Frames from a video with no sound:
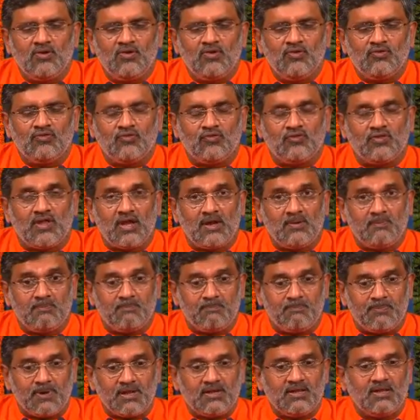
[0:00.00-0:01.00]
So
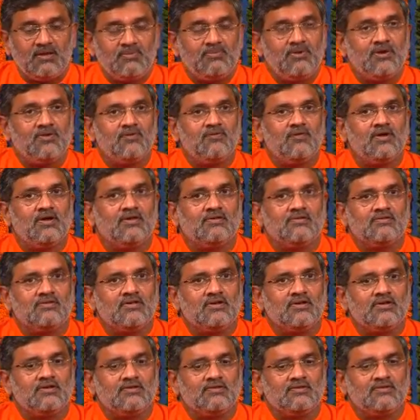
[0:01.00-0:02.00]
that Bala Bhagwan
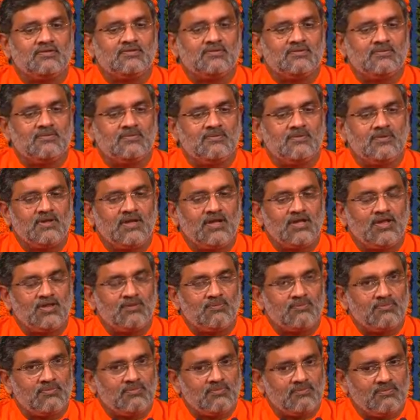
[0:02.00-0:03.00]
says
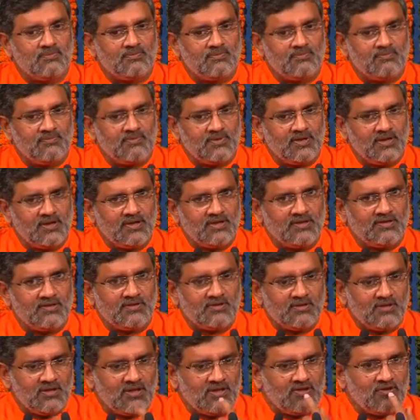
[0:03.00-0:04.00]
in
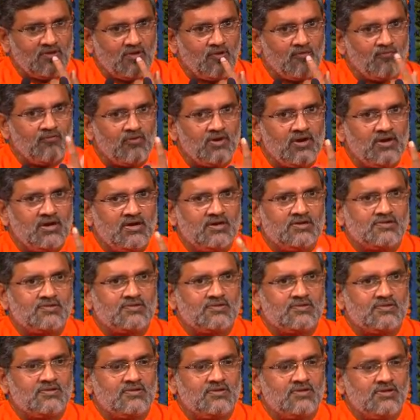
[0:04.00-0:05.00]
your
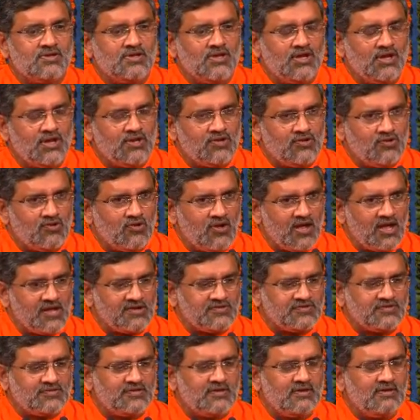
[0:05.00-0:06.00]
words, in your
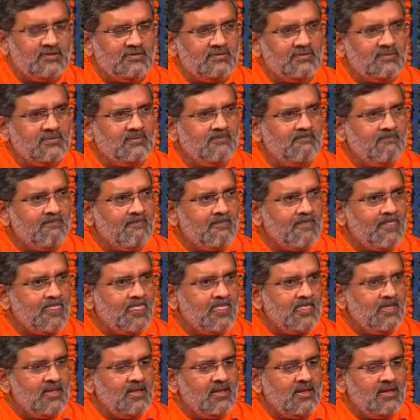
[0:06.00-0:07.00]
actions,
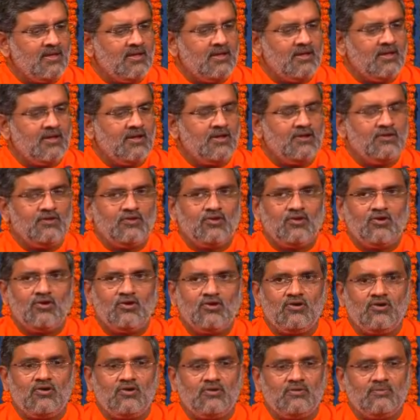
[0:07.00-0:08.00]
in
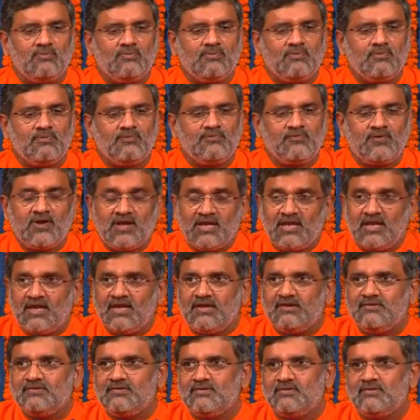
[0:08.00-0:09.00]
your
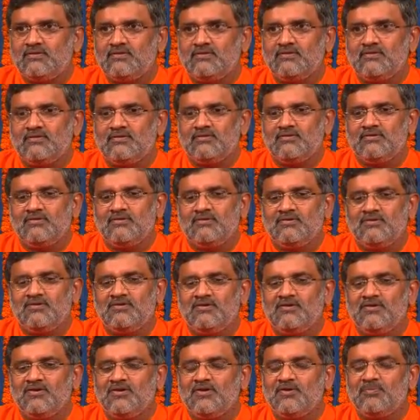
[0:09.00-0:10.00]
feelings,
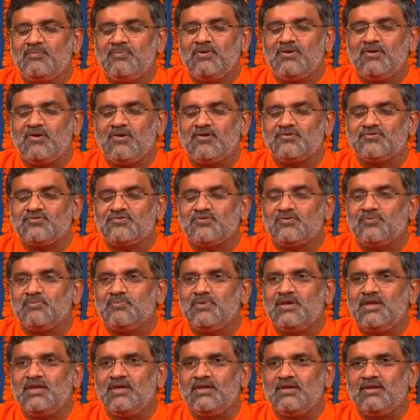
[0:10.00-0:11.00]
it belongs to
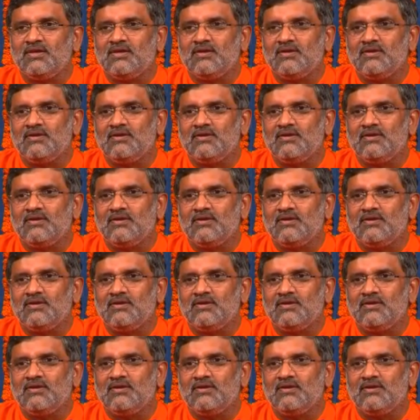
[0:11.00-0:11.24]
me.